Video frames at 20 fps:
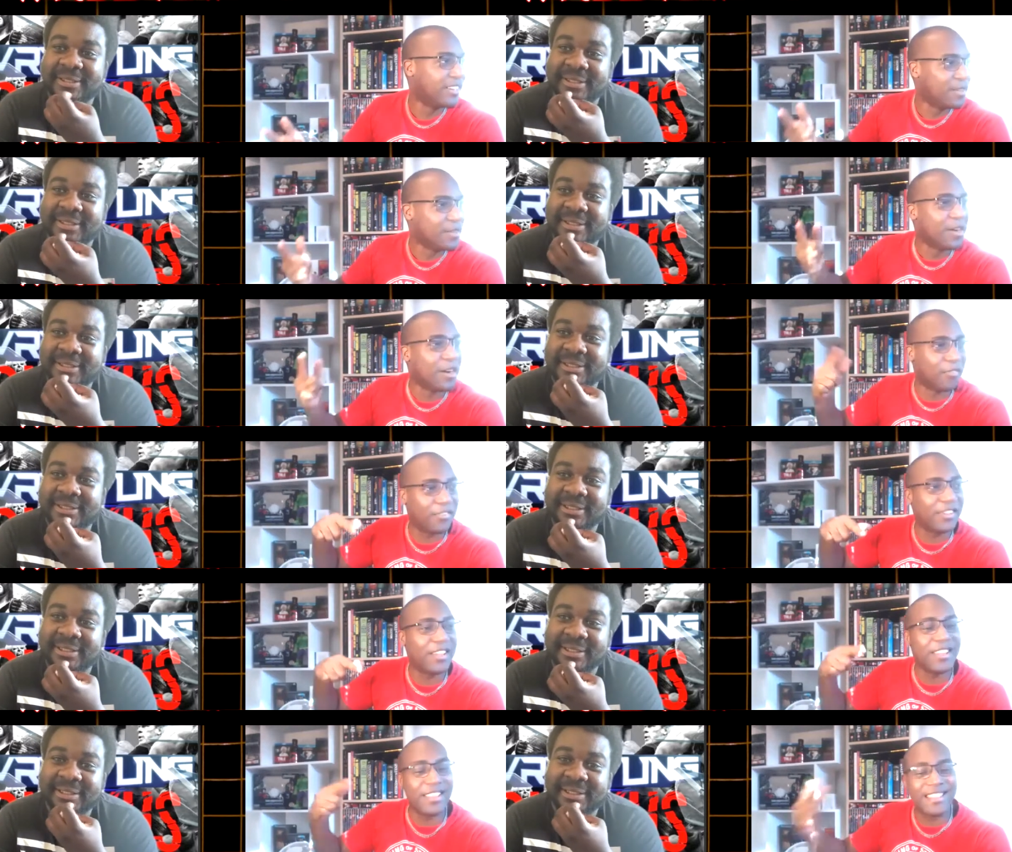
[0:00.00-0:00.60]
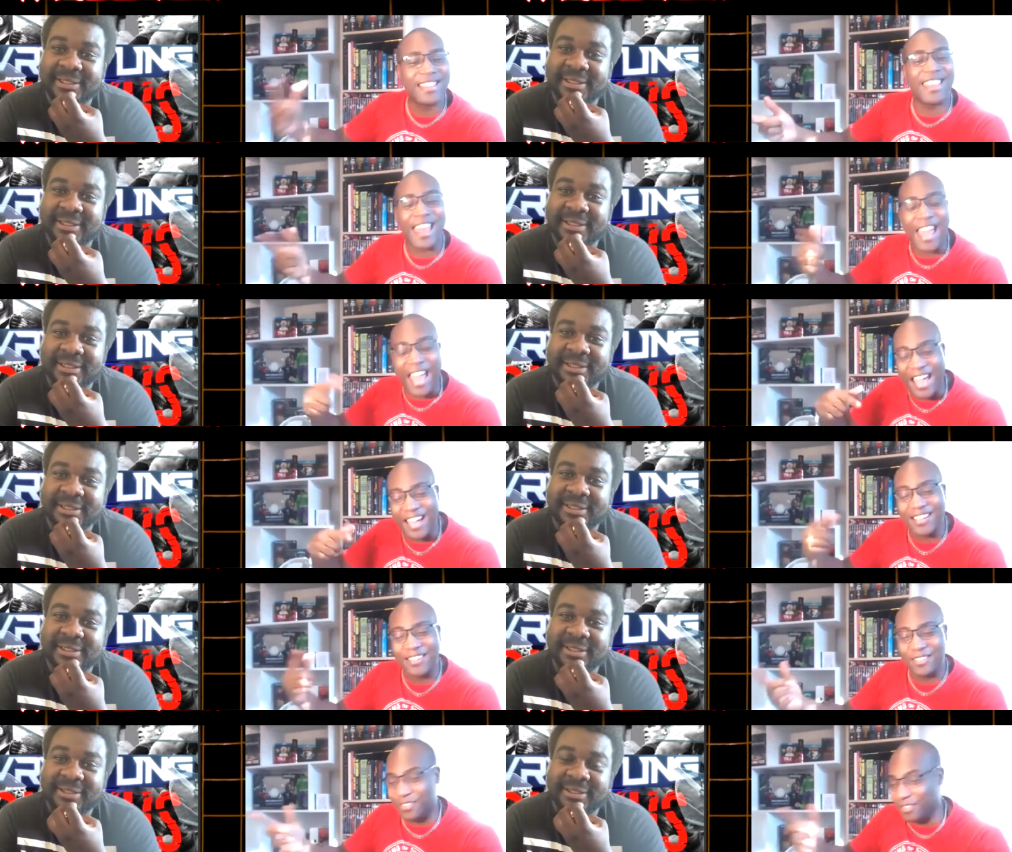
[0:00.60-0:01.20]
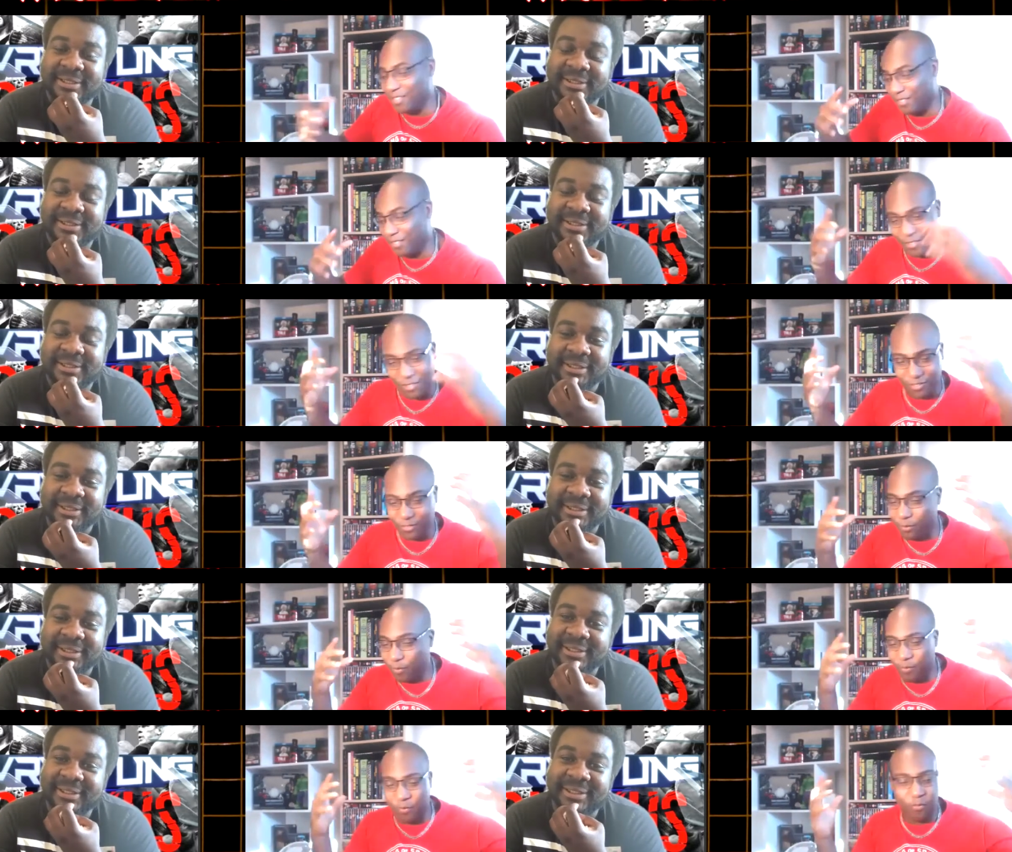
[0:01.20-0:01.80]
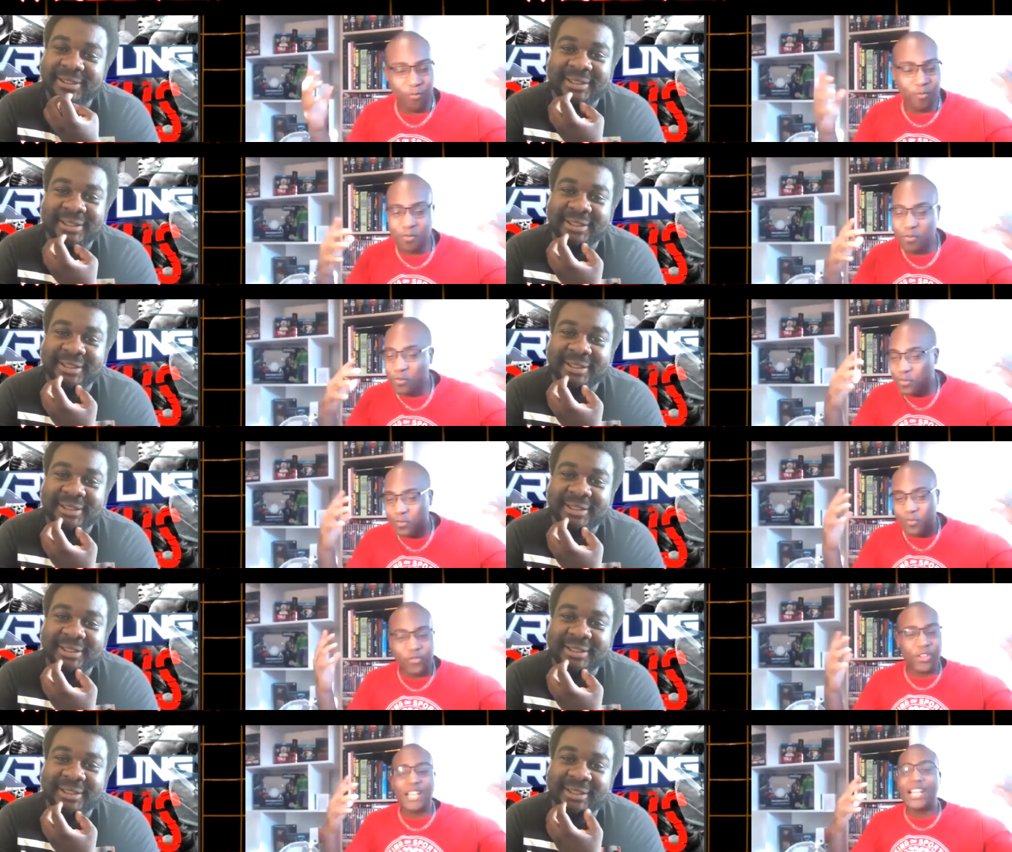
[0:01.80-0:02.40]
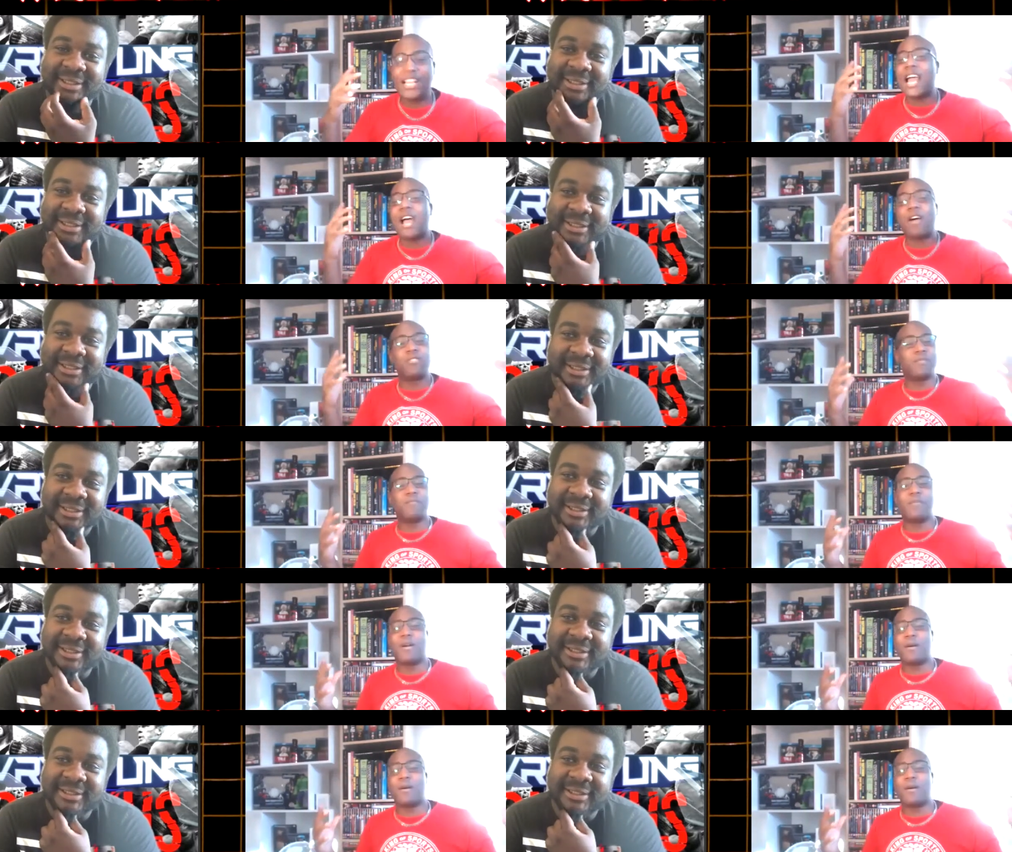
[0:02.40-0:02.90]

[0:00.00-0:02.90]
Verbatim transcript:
Speaker 1: I think that has clouded my